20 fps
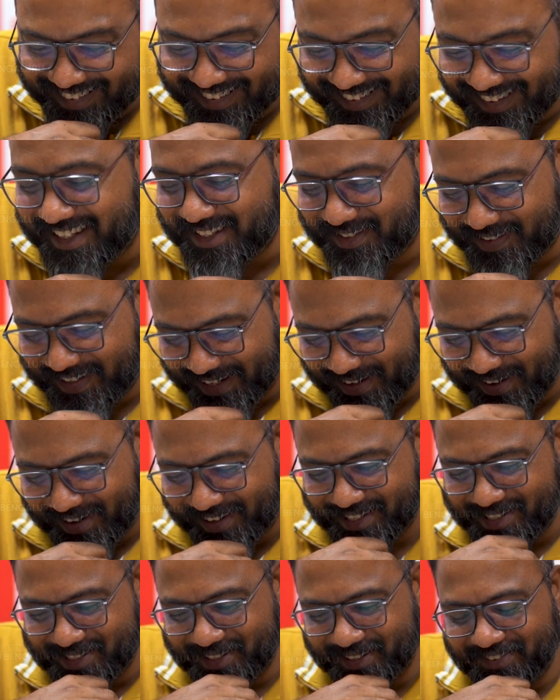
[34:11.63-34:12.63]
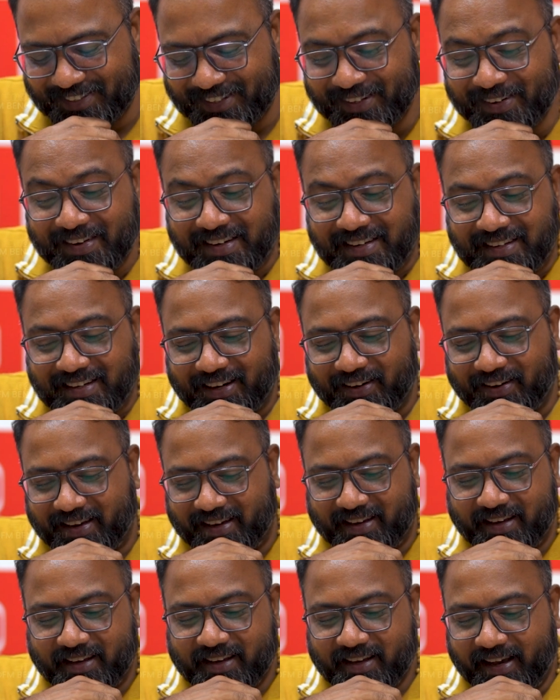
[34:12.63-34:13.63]
That's very honest of you.
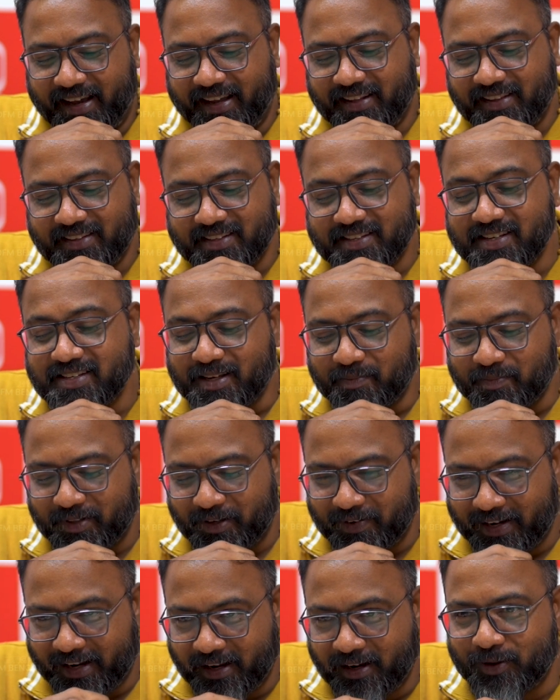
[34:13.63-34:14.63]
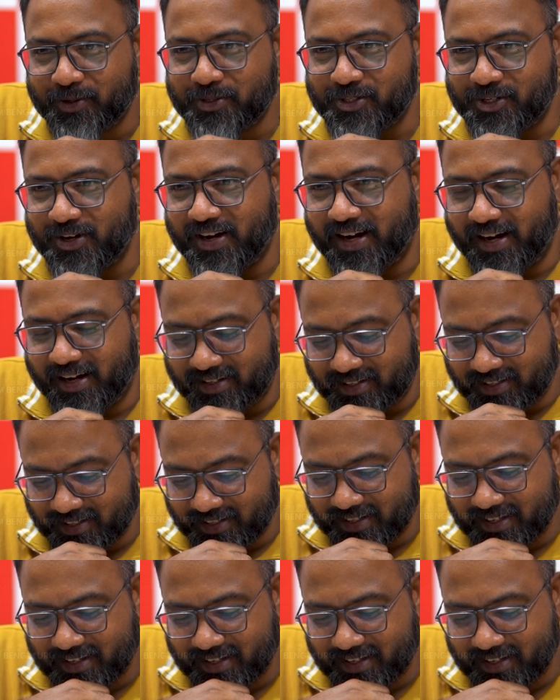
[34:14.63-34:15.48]
Okay, and this is something very close to your heart.